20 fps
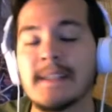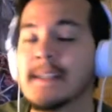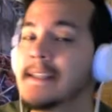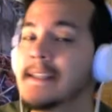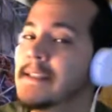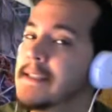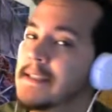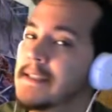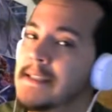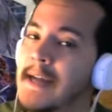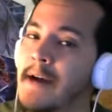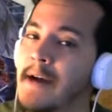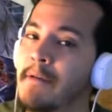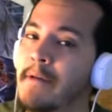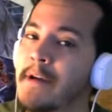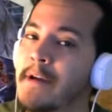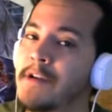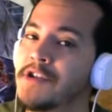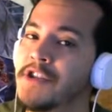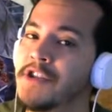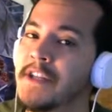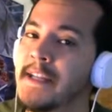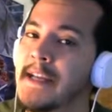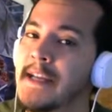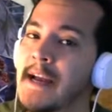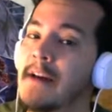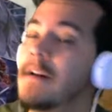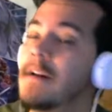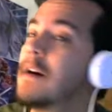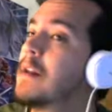this is how we are
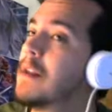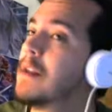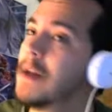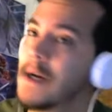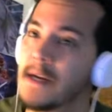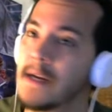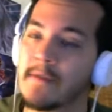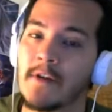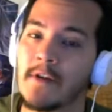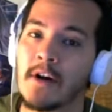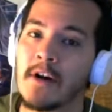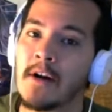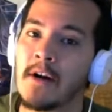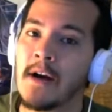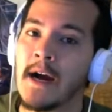cheating out a lot of our